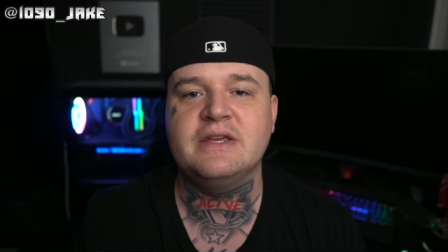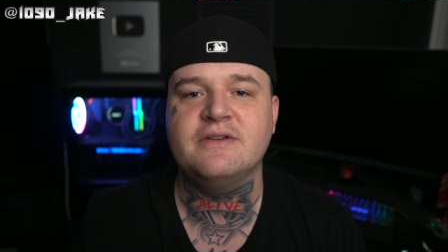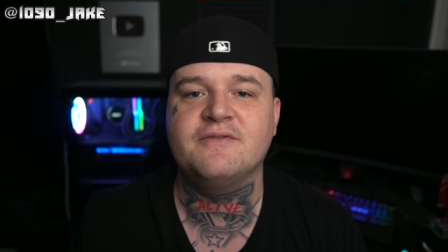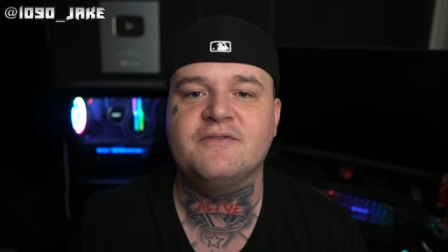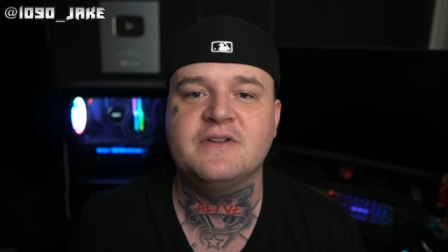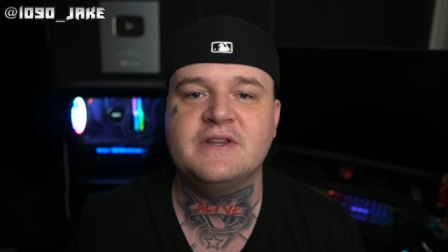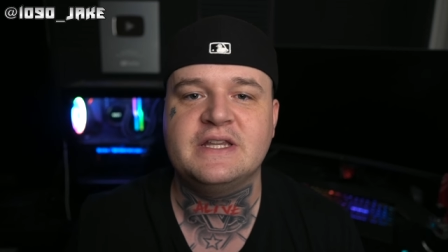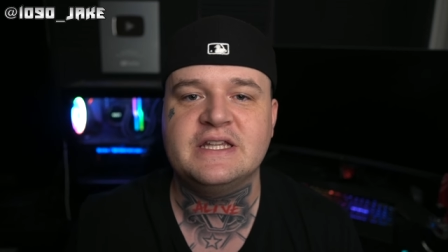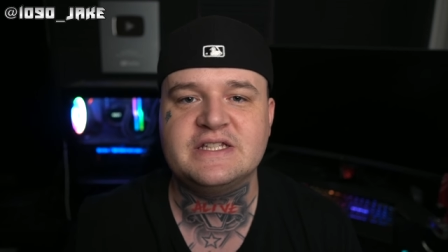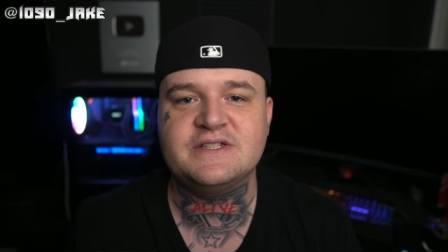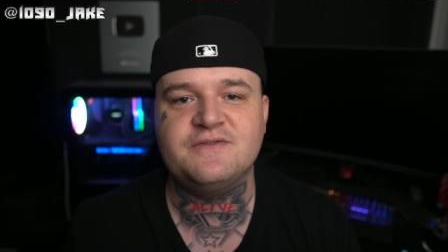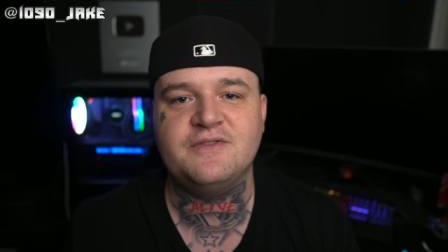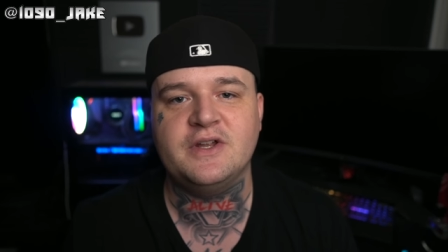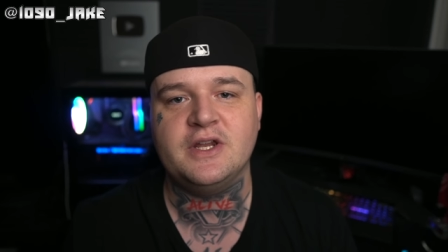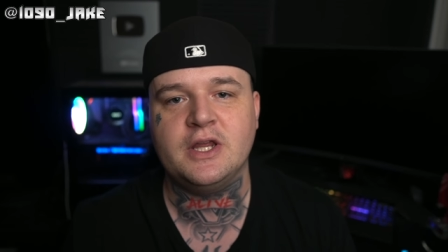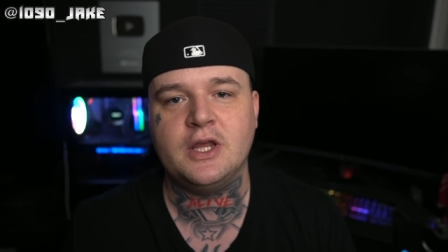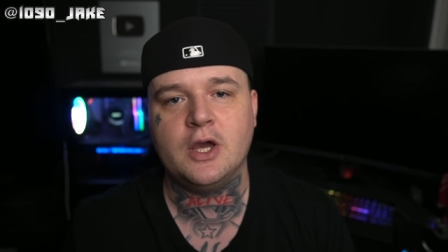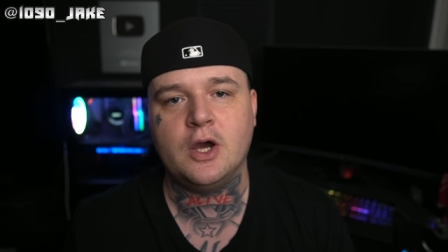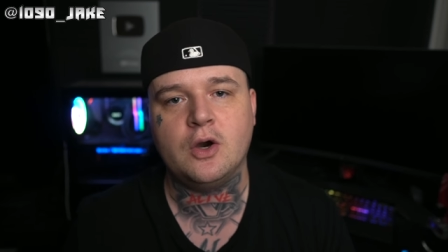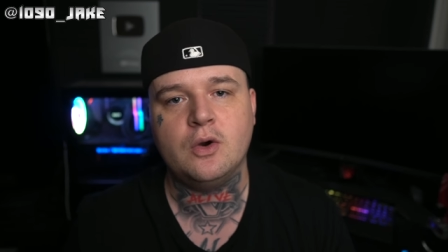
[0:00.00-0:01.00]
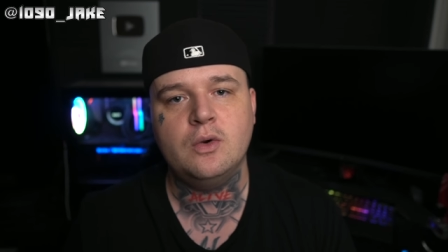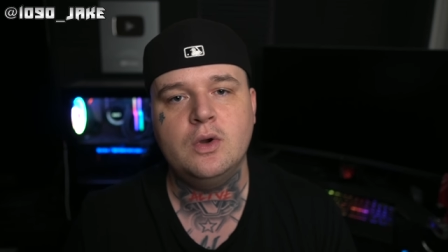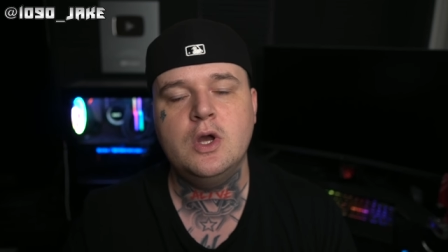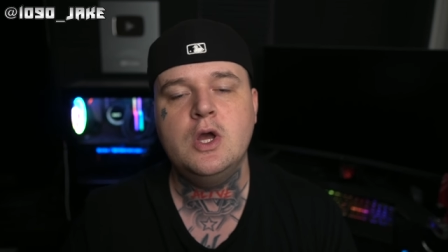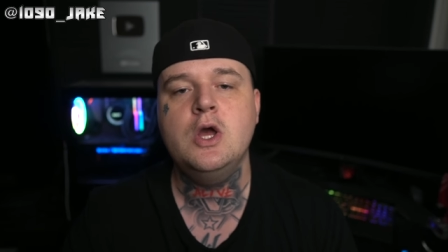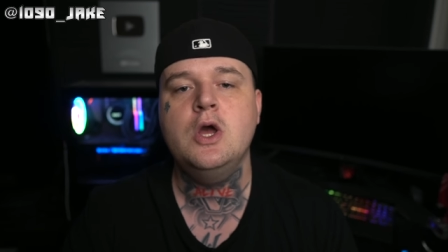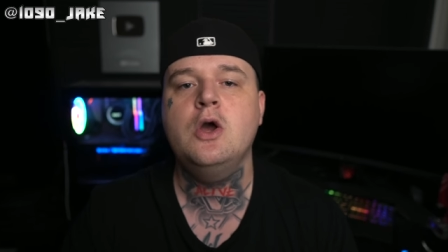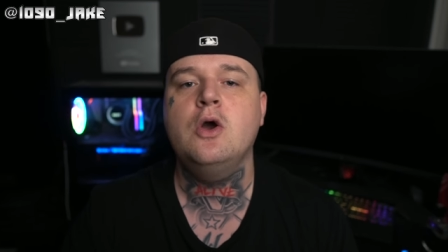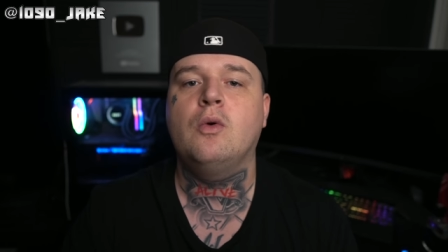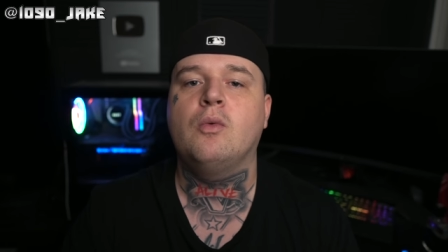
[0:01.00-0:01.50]
And for this video,
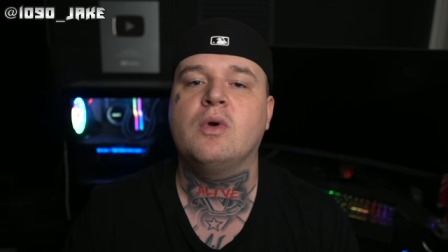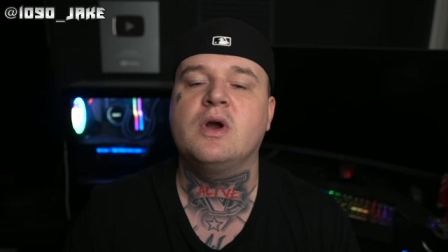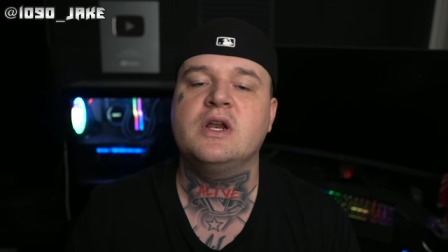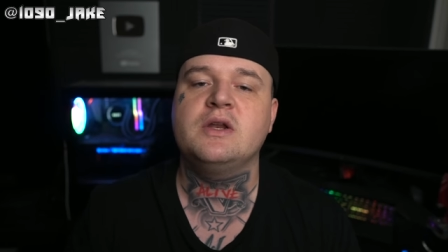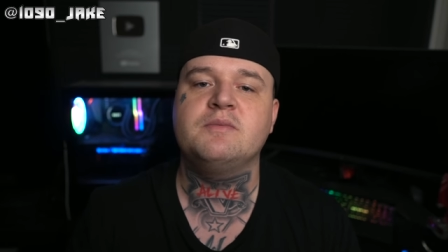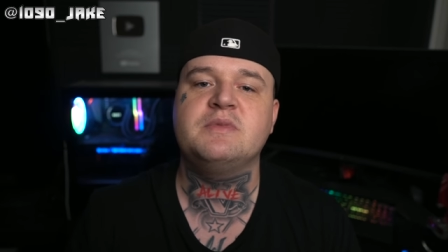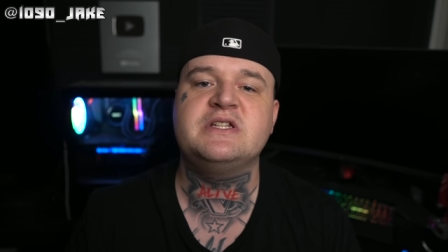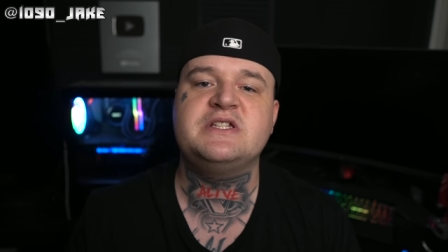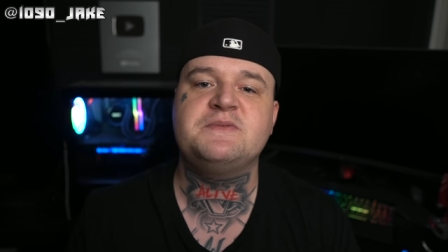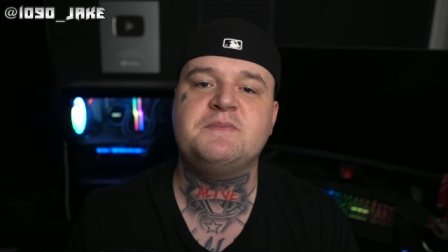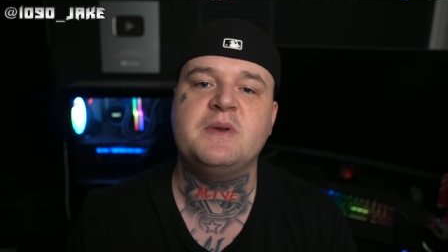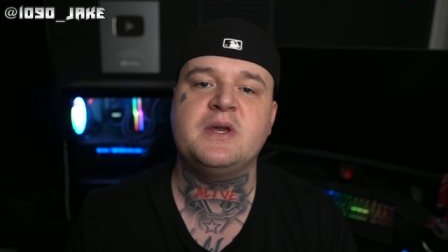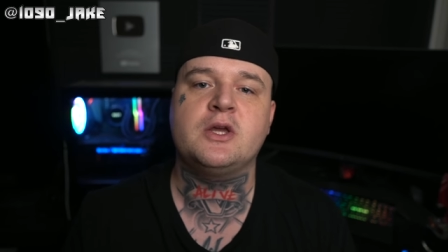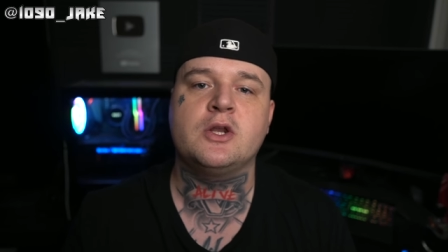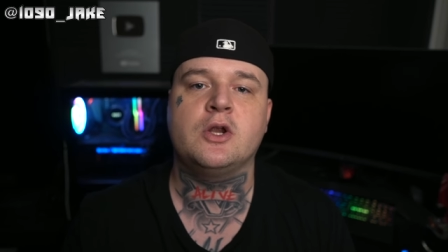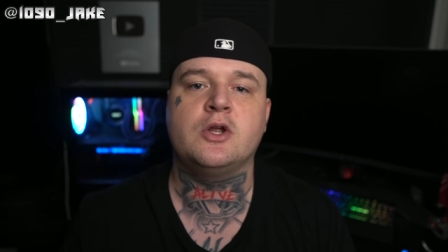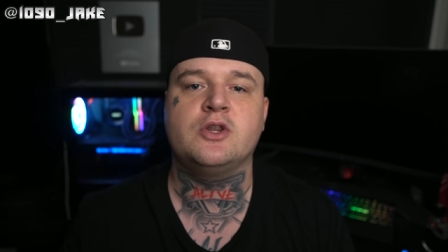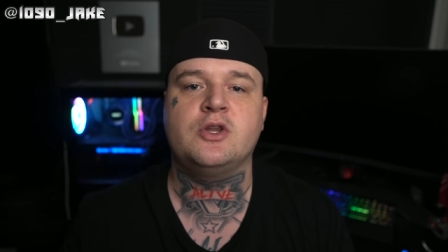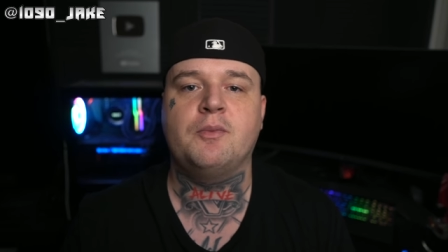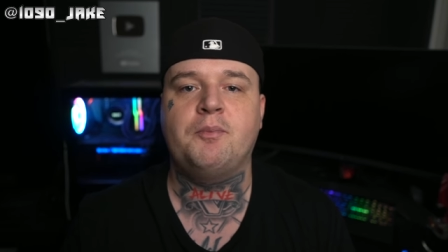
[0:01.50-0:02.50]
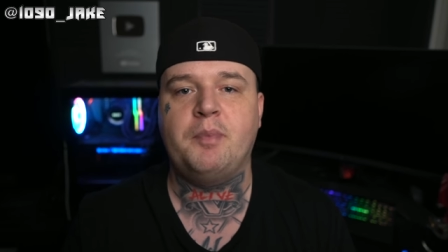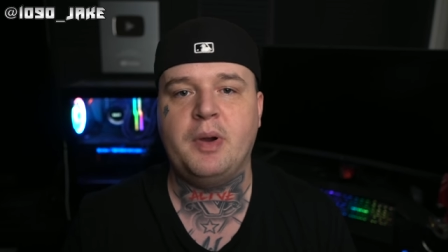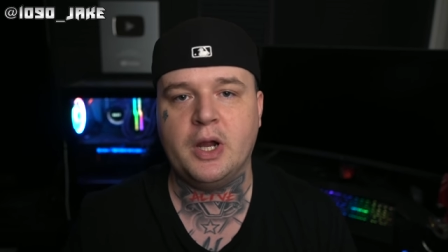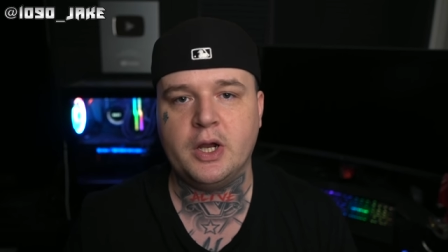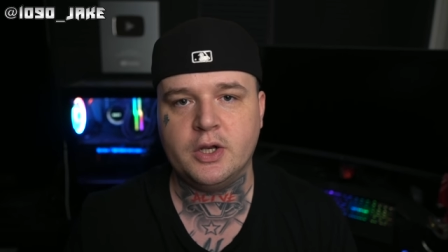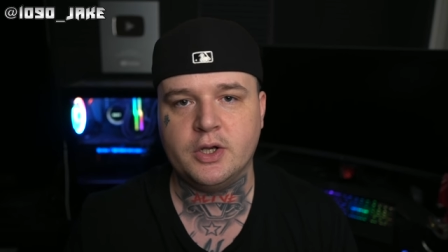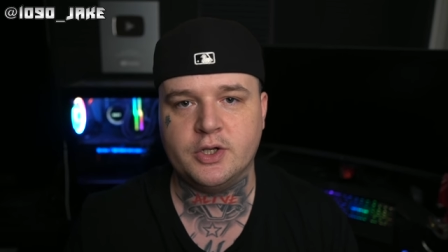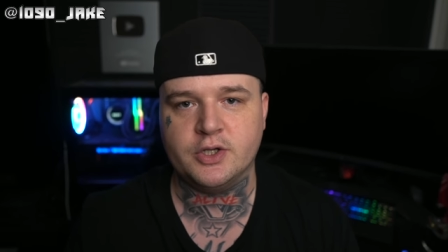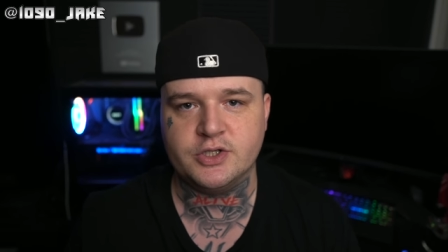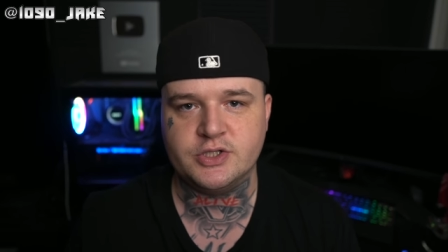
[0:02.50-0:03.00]
we're going to be speaking on The
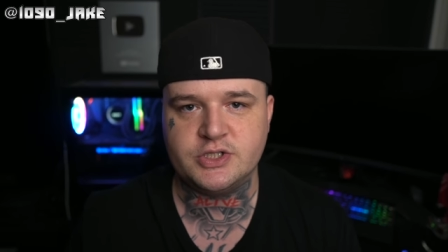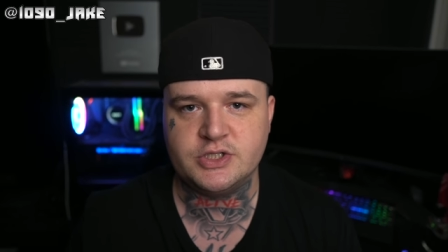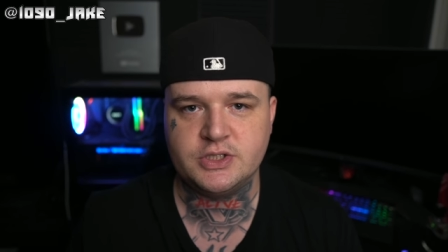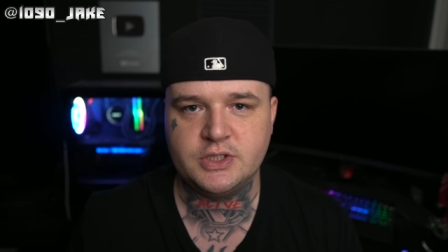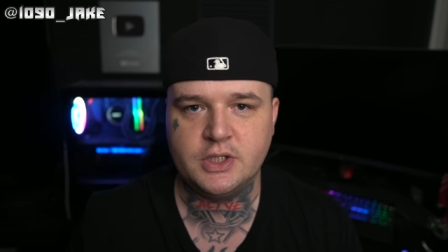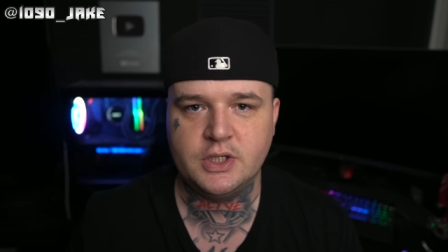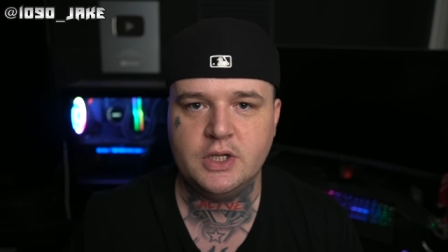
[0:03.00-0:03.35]
Purge,